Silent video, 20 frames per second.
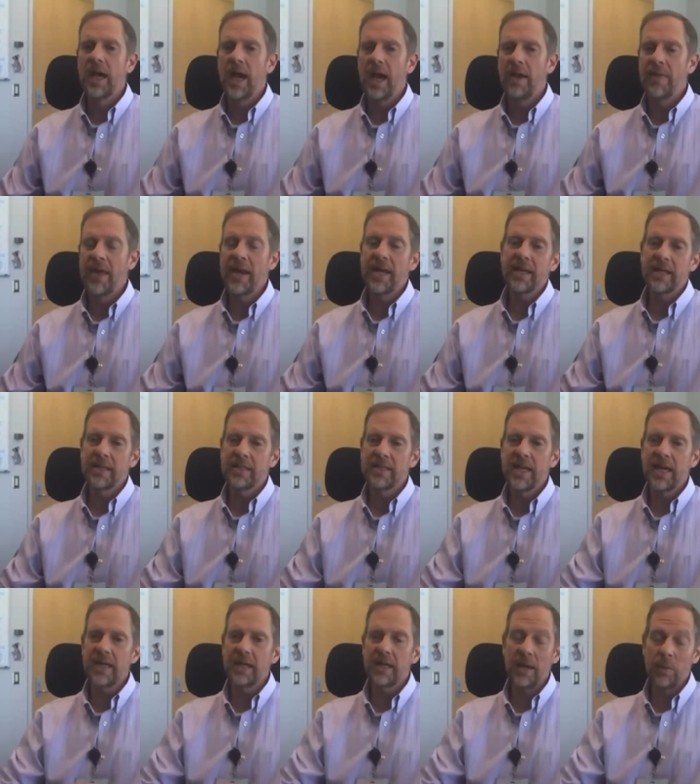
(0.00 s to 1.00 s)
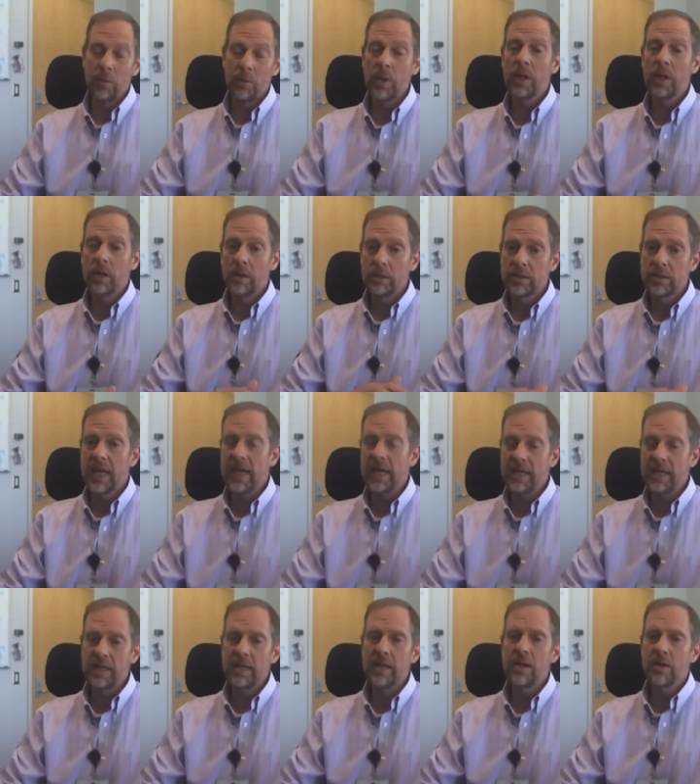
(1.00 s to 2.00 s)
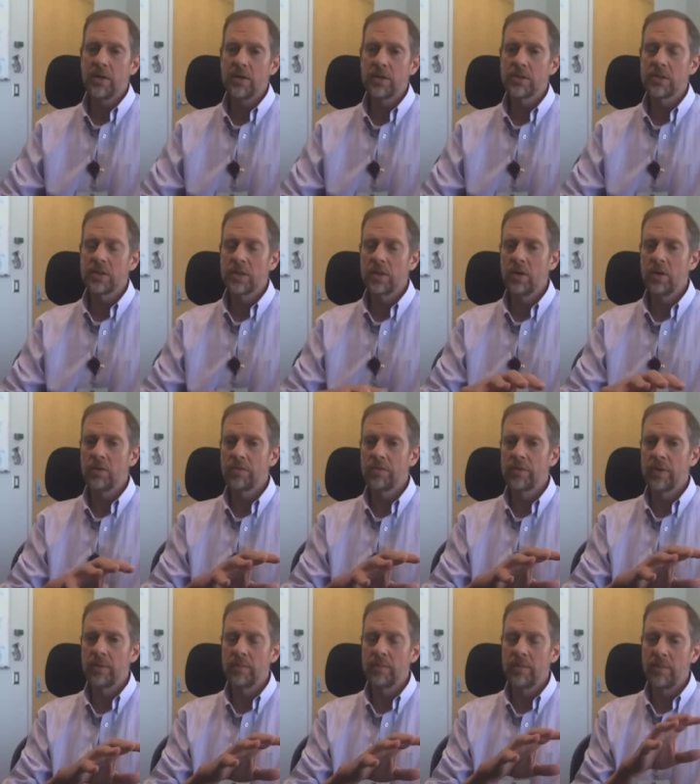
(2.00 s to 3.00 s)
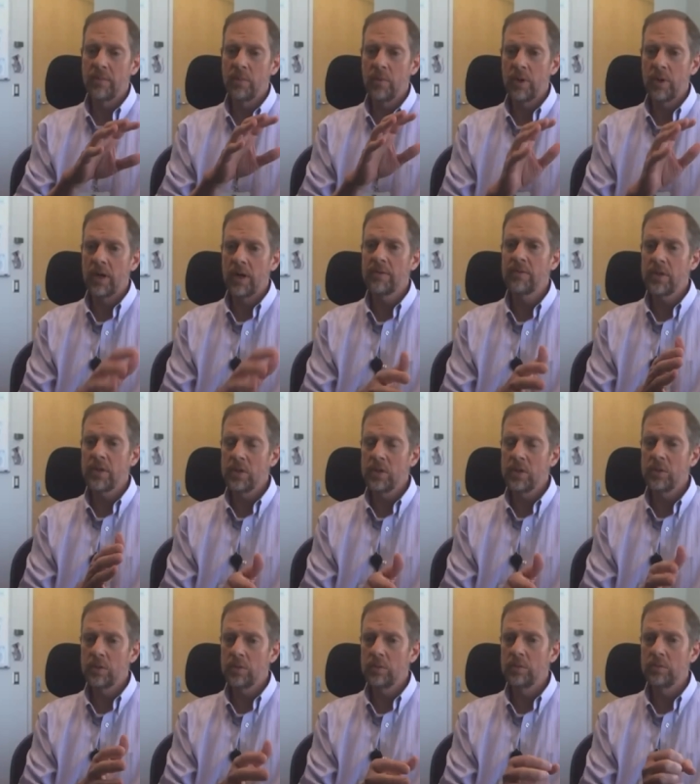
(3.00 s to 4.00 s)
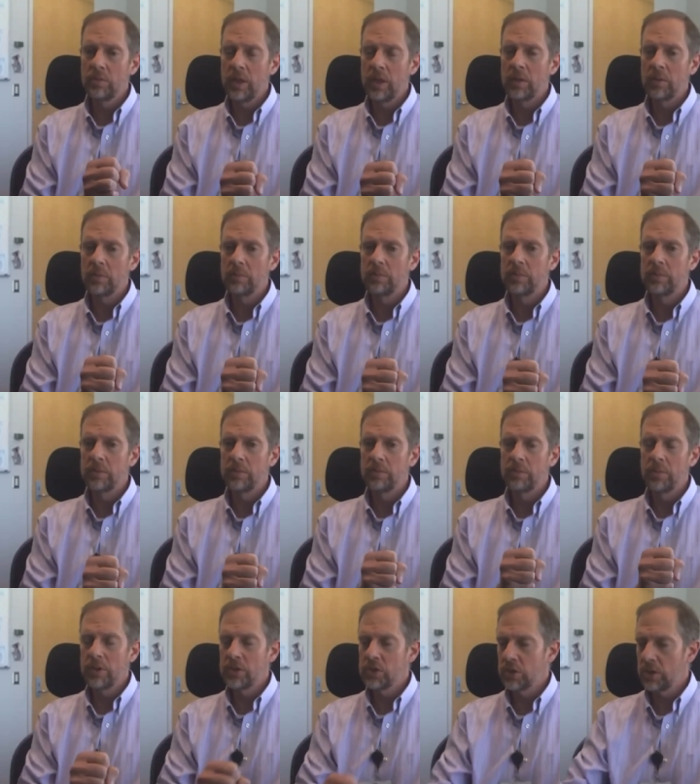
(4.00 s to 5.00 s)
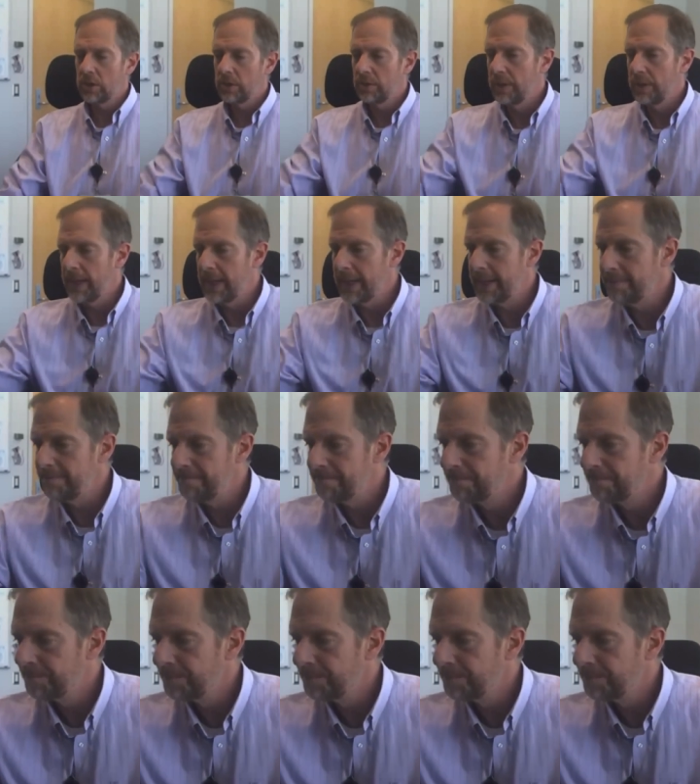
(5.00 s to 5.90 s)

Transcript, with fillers: and then it can take it will take years to go from wherever you you know put your um,